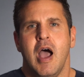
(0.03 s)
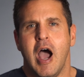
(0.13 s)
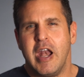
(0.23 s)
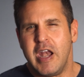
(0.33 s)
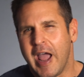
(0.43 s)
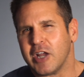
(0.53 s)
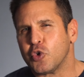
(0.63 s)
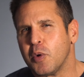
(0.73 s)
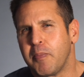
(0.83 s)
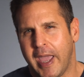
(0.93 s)
A
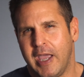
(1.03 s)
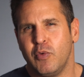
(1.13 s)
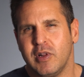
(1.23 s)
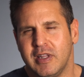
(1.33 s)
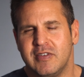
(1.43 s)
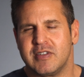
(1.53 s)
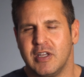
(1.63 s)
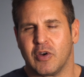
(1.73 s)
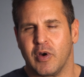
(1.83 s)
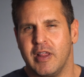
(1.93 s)
natural pain relief
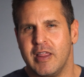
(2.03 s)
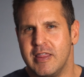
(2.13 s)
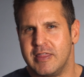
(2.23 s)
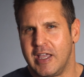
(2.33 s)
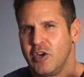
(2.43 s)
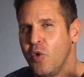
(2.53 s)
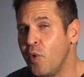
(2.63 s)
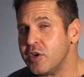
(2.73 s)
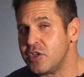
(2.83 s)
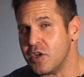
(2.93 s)
secret they don't
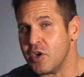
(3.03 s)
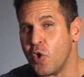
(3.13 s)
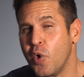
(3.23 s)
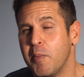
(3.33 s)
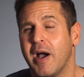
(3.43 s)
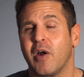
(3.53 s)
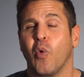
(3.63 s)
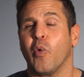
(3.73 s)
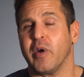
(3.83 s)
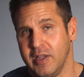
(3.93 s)
want you to know about
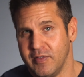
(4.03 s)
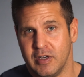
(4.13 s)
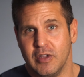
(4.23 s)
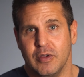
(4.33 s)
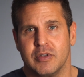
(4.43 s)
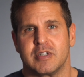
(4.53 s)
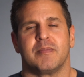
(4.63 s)
or even use.